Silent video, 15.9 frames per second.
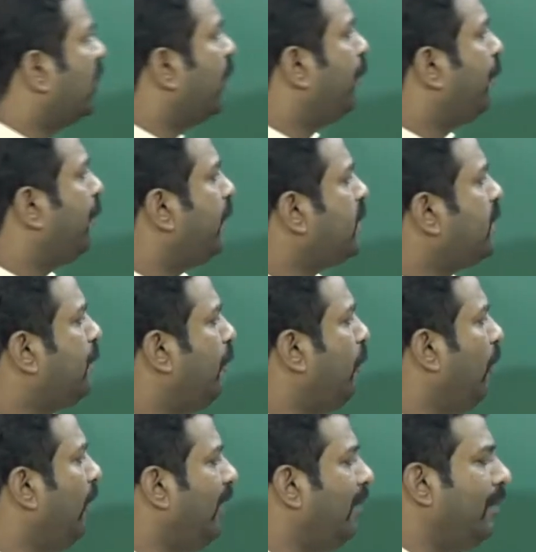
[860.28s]
so the first
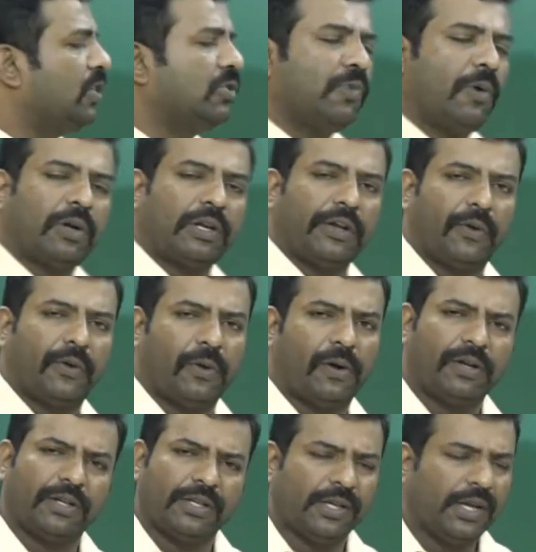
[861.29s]
few elements what I have
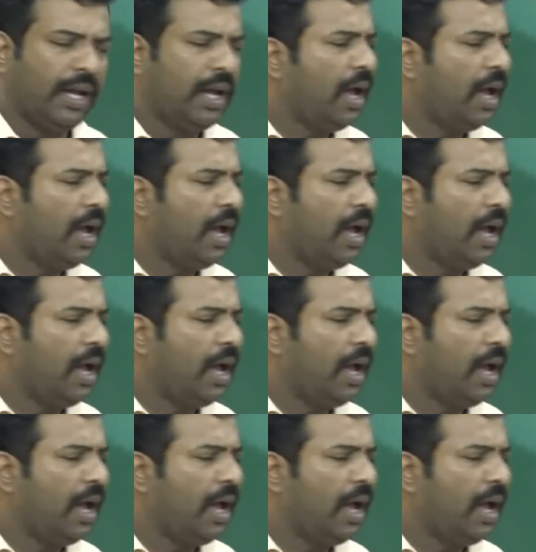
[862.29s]
got,